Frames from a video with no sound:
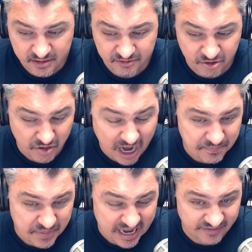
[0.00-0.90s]
they're
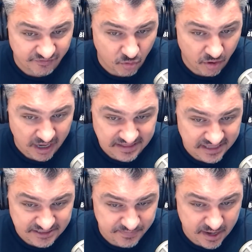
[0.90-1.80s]
not paid for, and
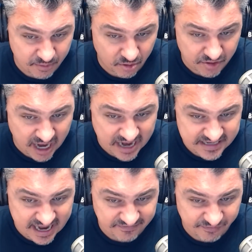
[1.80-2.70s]
these people are
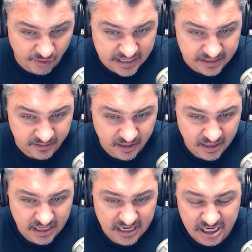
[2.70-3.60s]
not debt-free.
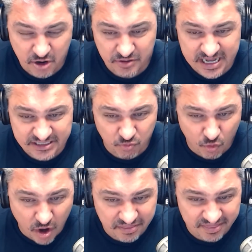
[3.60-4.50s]
You know, and that's
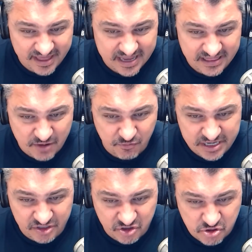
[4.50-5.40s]
one thing that
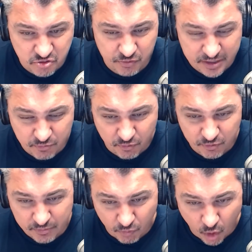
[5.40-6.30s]
we do.
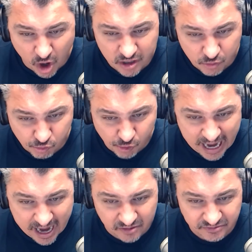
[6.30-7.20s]
We walk
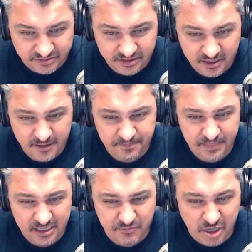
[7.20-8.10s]
around,
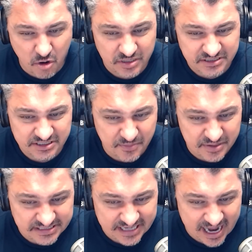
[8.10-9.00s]
and we go into
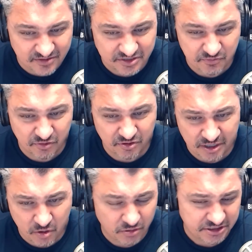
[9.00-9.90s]
somebody's house, and we're
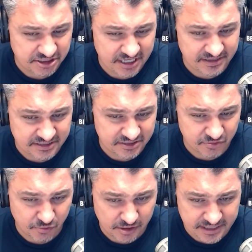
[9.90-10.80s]
like, holy shit, this is
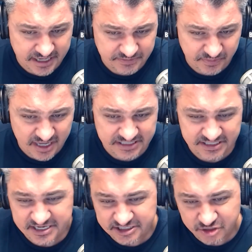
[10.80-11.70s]
a really nice place.
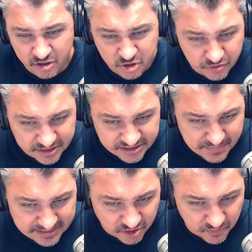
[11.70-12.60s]
And then you start doing this
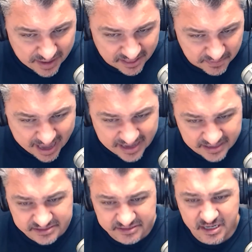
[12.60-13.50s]
mental
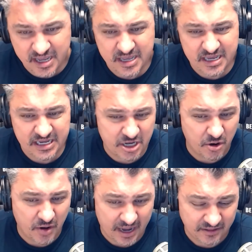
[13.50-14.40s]
mathematics, you
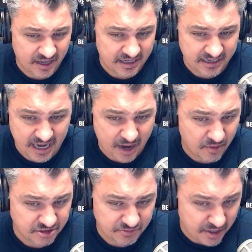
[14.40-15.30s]
know, like how
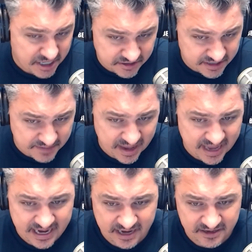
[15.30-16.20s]
much money do they
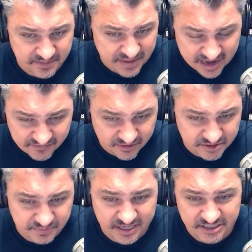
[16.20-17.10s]
make? How do they pay for
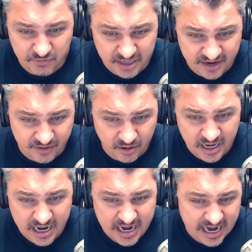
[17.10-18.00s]
this place? Whatever.
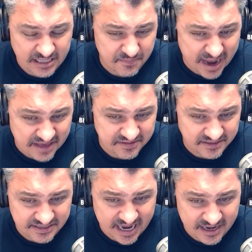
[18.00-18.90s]
And the math
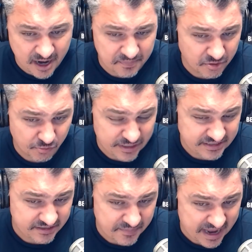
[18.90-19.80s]
doesn't add up. And the
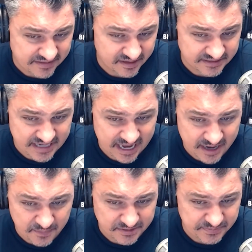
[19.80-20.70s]
reason the math doesn't add
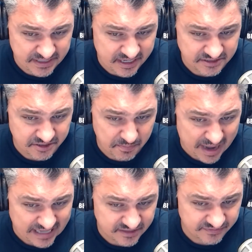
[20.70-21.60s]
up is because they're
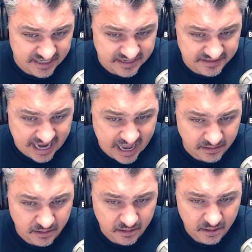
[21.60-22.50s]
massively in debt.